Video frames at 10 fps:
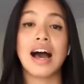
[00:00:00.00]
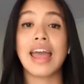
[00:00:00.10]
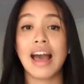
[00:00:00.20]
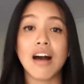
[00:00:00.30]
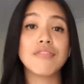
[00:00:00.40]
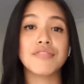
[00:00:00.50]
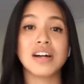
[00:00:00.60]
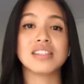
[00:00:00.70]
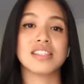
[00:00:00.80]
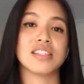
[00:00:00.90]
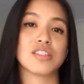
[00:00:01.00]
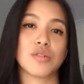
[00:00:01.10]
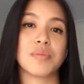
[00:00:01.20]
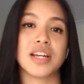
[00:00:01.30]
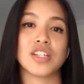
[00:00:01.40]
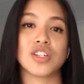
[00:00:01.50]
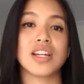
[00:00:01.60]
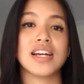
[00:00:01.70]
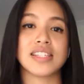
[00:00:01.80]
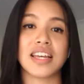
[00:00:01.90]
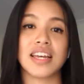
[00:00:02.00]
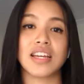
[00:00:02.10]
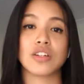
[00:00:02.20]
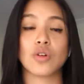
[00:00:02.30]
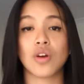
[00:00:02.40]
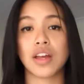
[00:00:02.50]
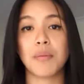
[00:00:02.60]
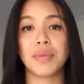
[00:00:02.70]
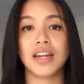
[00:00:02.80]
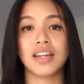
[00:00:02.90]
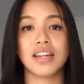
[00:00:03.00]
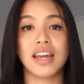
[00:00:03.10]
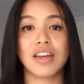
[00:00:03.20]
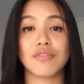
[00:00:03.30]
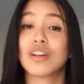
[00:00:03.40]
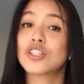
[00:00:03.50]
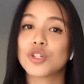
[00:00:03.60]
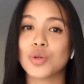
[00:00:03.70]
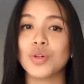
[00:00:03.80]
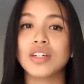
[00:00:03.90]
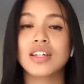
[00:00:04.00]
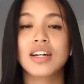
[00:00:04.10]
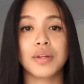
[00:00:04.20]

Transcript: I have felt discrimination as a kid growing up in a French school,